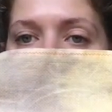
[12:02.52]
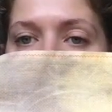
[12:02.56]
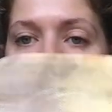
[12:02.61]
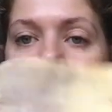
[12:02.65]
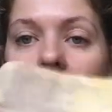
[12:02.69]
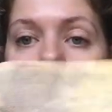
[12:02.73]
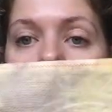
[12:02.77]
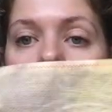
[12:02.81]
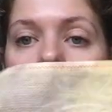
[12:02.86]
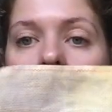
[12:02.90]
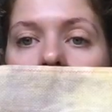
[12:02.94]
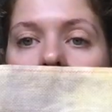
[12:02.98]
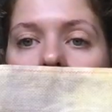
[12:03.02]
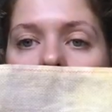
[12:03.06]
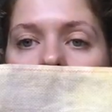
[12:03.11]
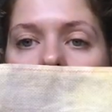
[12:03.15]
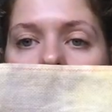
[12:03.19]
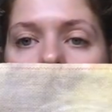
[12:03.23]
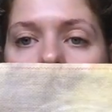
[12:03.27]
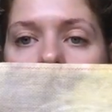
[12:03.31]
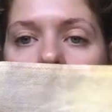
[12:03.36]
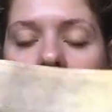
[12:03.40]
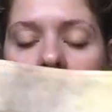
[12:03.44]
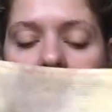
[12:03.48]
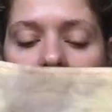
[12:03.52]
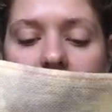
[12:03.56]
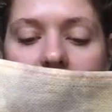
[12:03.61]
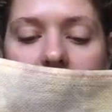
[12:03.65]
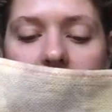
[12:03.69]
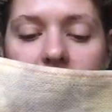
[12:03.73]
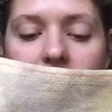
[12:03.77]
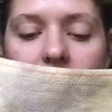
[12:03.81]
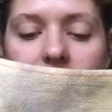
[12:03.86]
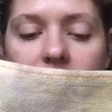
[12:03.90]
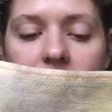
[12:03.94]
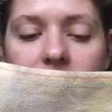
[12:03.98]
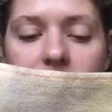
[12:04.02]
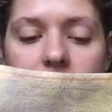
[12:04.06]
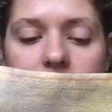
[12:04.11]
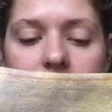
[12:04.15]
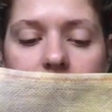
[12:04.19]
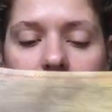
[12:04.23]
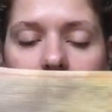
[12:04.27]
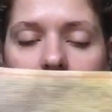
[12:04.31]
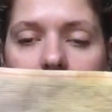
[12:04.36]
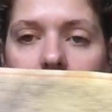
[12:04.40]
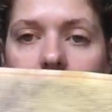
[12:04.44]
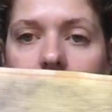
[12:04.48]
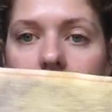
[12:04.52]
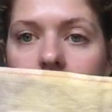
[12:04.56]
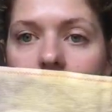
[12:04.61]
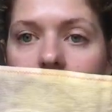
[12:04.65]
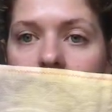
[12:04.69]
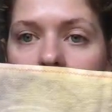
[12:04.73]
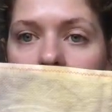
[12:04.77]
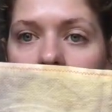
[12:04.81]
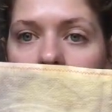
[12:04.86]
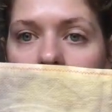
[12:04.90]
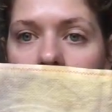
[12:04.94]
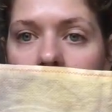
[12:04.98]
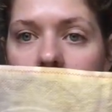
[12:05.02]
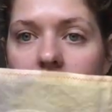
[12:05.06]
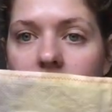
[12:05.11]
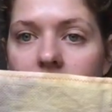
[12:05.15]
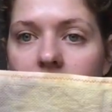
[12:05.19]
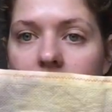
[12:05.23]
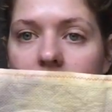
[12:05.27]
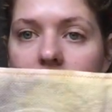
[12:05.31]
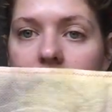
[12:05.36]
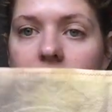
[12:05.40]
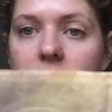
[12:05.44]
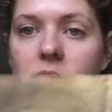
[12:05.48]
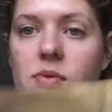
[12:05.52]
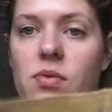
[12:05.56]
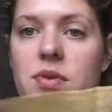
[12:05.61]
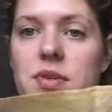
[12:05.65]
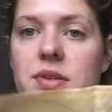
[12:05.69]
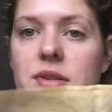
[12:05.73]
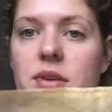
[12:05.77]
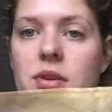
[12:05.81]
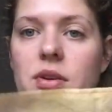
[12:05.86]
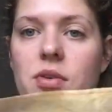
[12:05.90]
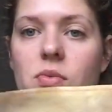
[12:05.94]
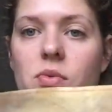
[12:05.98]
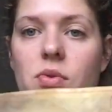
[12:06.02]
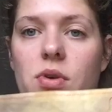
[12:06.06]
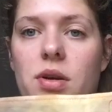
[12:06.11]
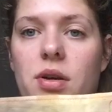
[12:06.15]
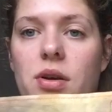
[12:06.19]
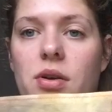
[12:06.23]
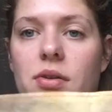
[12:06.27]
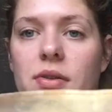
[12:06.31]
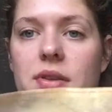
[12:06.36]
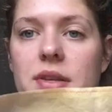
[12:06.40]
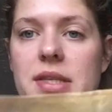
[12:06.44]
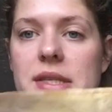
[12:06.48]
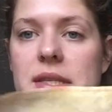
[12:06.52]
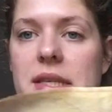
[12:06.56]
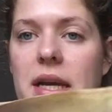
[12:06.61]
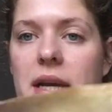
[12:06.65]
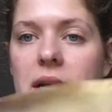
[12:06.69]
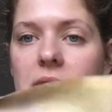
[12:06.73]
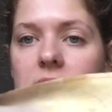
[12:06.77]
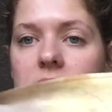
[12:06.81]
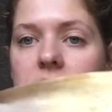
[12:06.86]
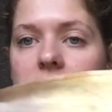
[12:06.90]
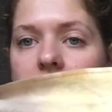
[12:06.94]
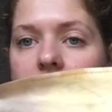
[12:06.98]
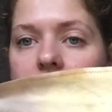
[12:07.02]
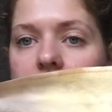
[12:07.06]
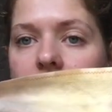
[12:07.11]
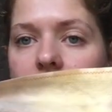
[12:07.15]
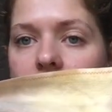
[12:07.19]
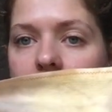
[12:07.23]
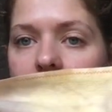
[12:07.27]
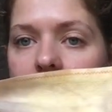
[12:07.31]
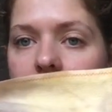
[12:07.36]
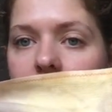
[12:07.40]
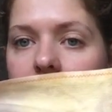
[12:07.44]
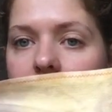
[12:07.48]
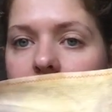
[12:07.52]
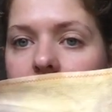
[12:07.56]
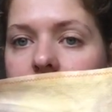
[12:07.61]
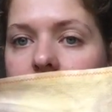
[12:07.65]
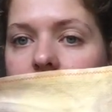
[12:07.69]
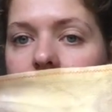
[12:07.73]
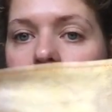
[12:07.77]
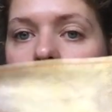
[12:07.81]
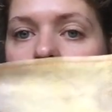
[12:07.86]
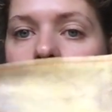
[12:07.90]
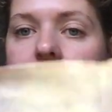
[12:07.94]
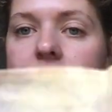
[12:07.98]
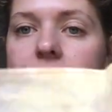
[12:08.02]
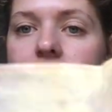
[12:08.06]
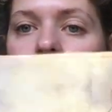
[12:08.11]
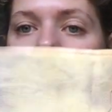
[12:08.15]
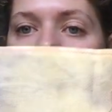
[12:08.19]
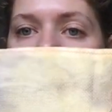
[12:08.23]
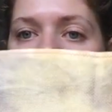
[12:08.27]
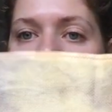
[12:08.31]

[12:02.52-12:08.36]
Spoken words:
the A, which is Anakin, and I started working on the second and then I stopped.